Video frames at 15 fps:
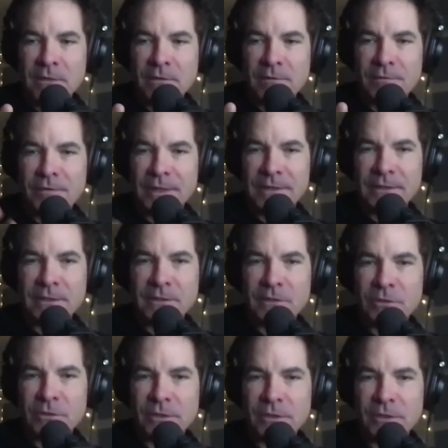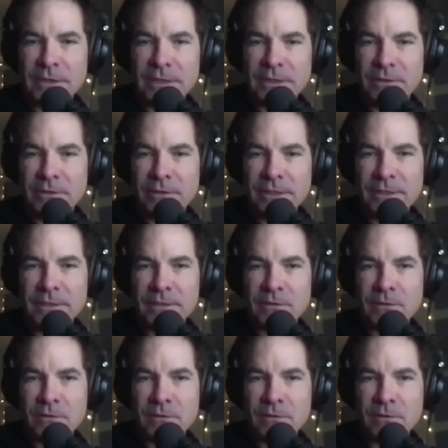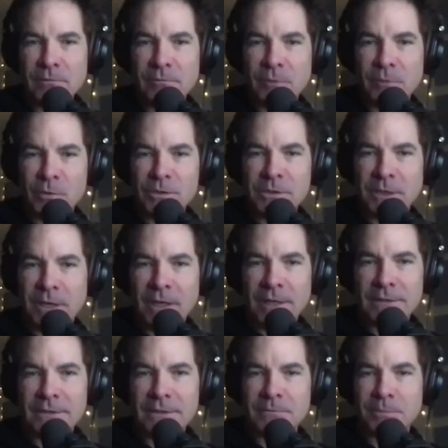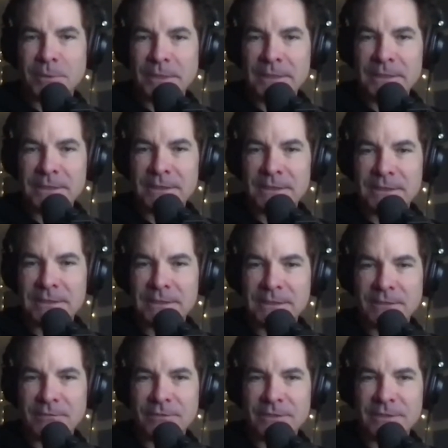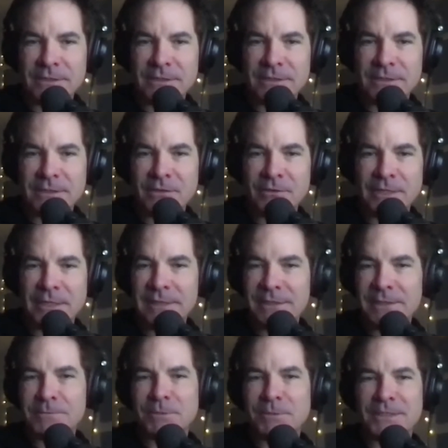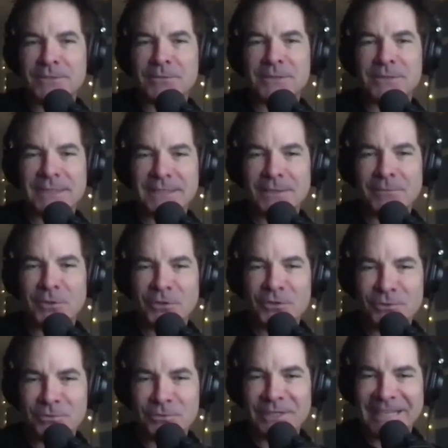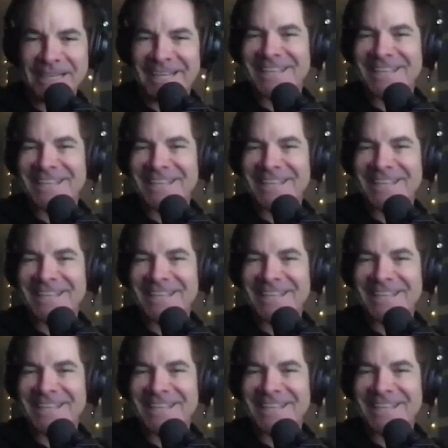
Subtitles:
finally looking on the internet, most haunted places in San Francisco, and this place was like number 3.